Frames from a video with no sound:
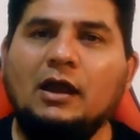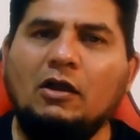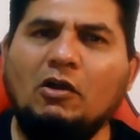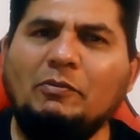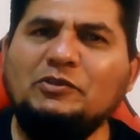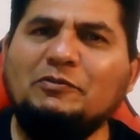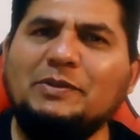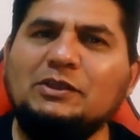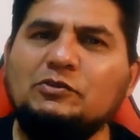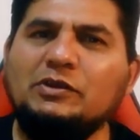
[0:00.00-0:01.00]
Hope you've
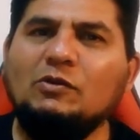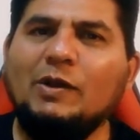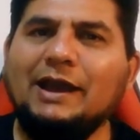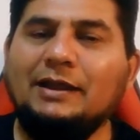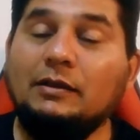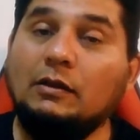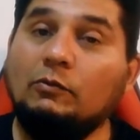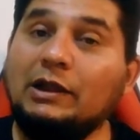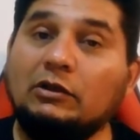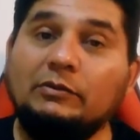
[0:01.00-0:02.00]
been doing well.
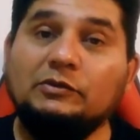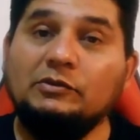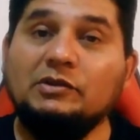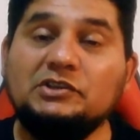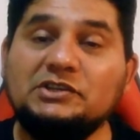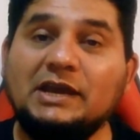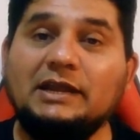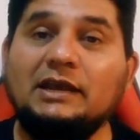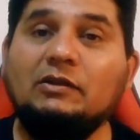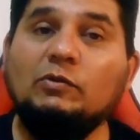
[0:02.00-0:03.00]
Welcome to your
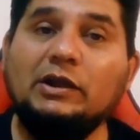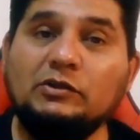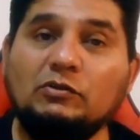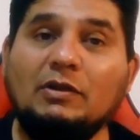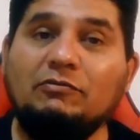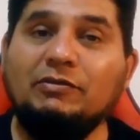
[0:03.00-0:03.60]
channel where you will